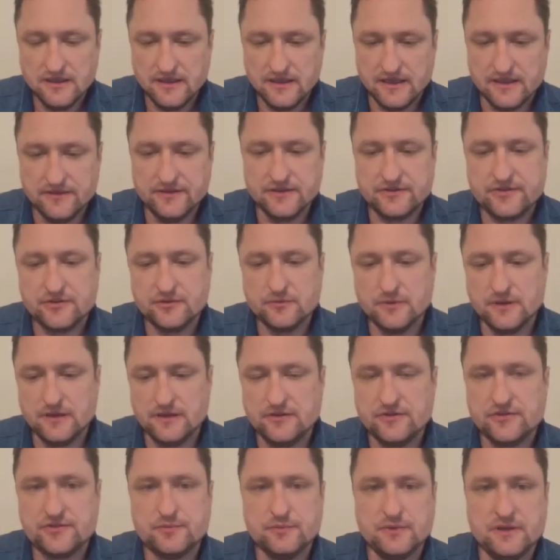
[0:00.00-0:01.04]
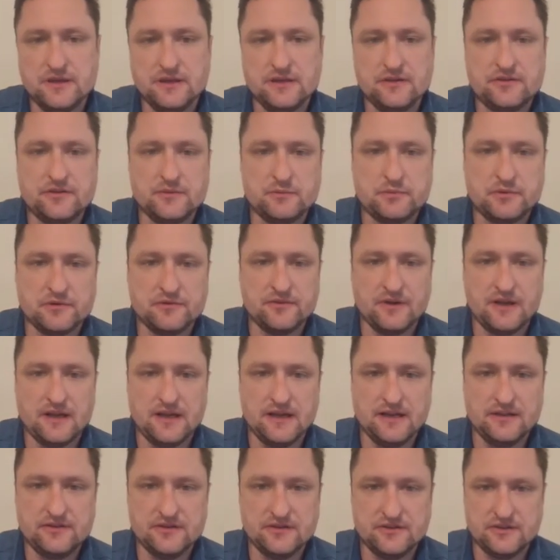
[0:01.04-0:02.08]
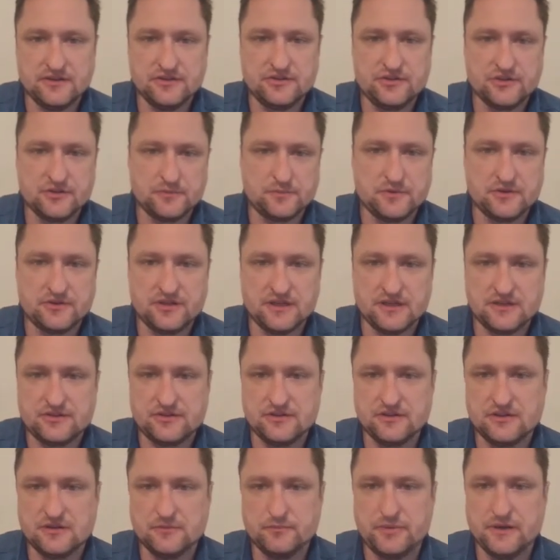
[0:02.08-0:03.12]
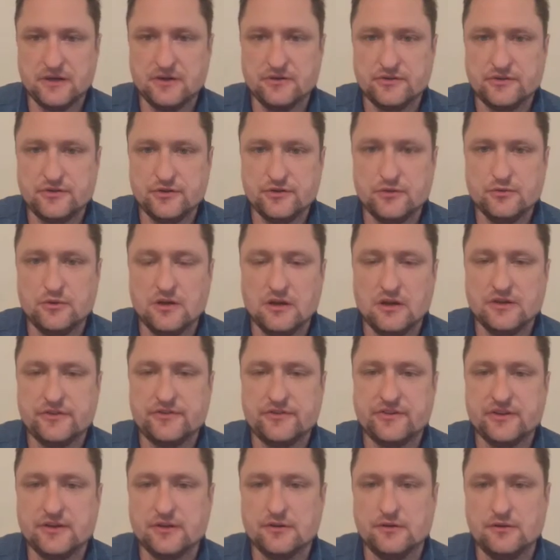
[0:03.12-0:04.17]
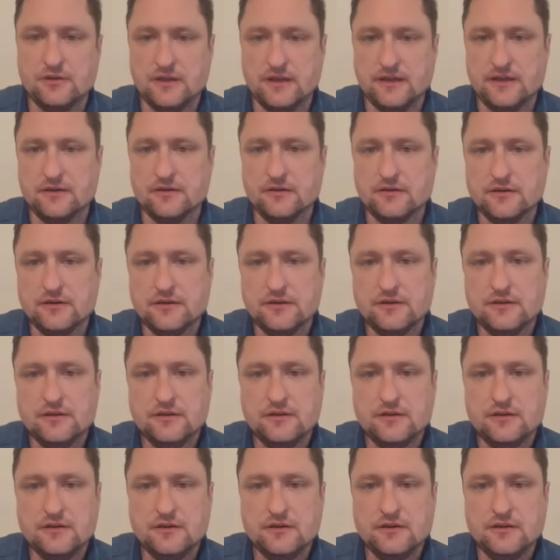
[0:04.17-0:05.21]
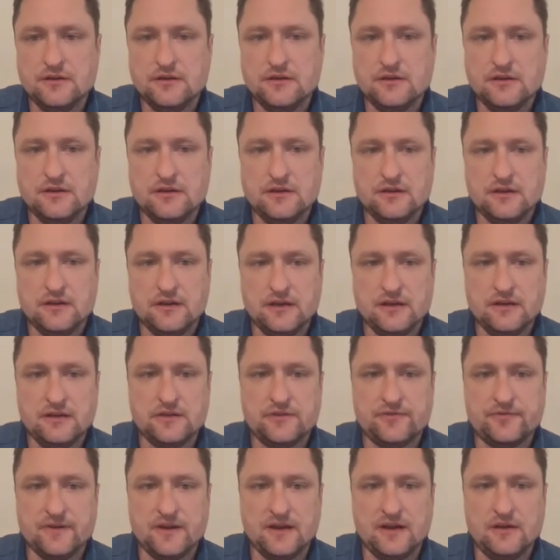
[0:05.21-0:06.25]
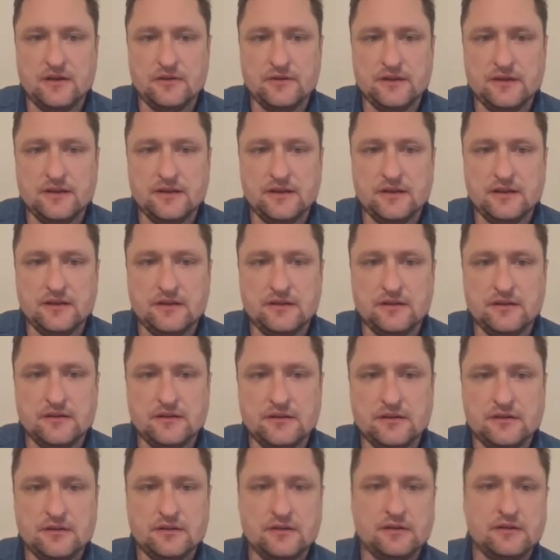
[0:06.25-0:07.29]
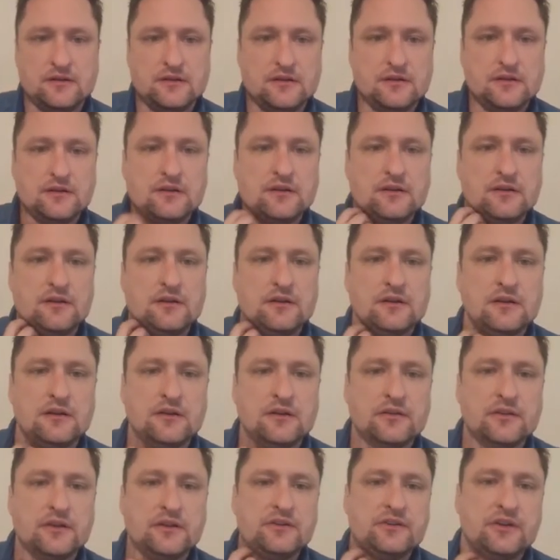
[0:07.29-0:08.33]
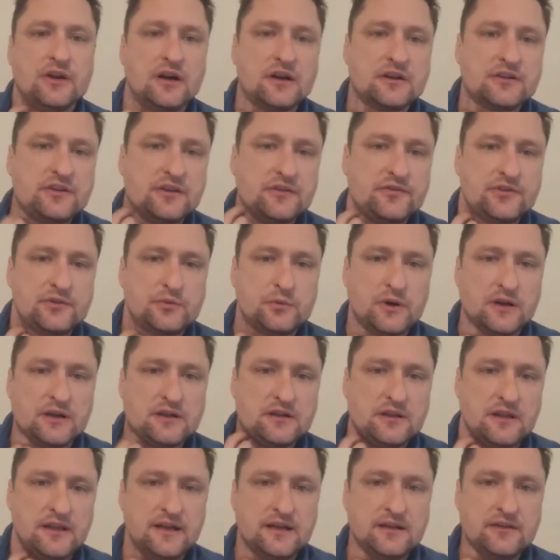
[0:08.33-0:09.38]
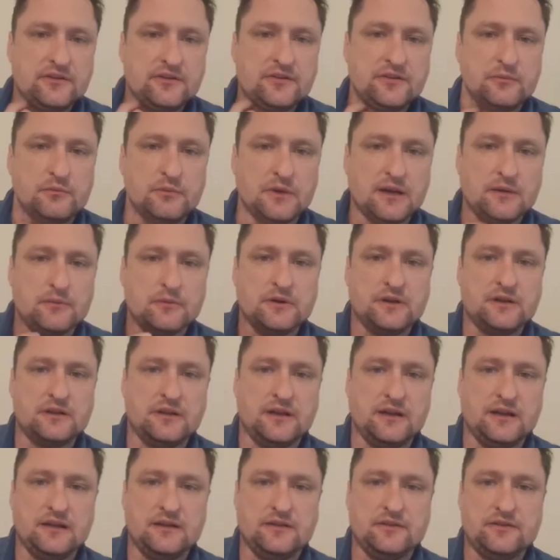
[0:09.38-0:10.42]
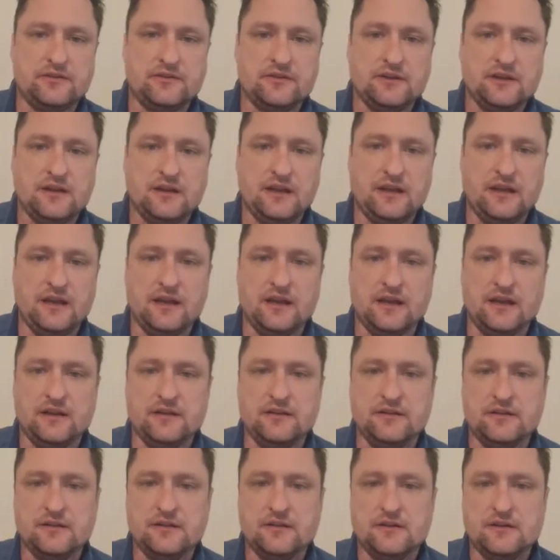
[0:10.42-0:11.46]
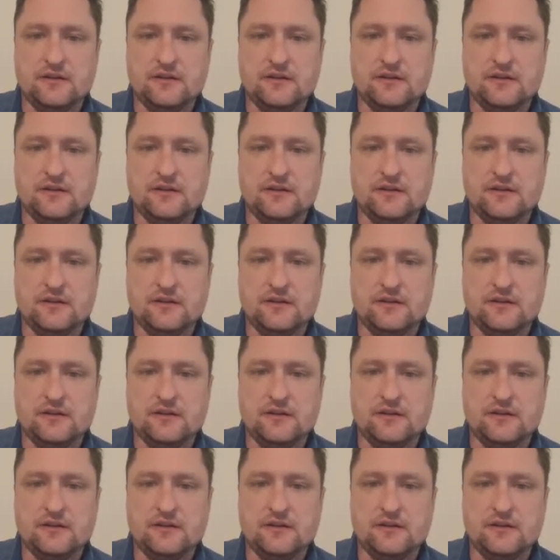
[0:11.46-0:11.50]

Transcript: and this arrangement provides additional protection compared to a single layer. It is found in the ducts of sweat glands, mammary glands, and